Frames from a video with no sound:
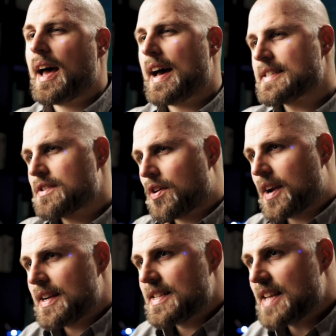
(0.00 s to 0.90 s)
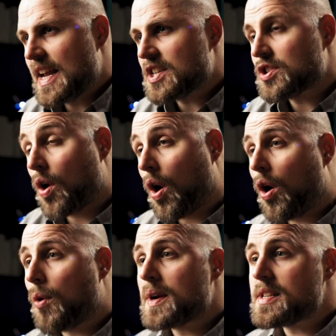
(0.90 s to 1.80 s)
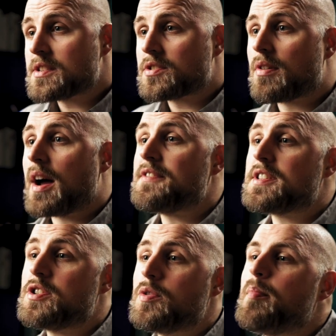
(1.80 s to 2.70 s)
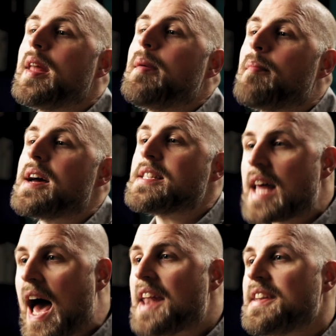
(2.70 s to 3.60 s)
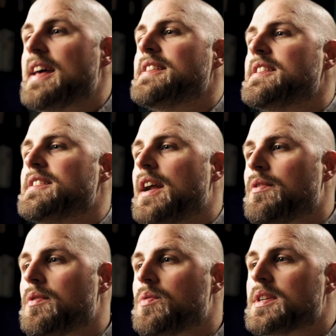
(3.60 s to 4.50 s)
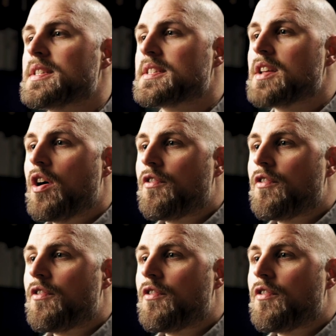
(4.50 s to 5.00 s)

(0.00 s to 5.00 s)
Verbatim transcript: as an organization, always strives to minimize unnecessary risks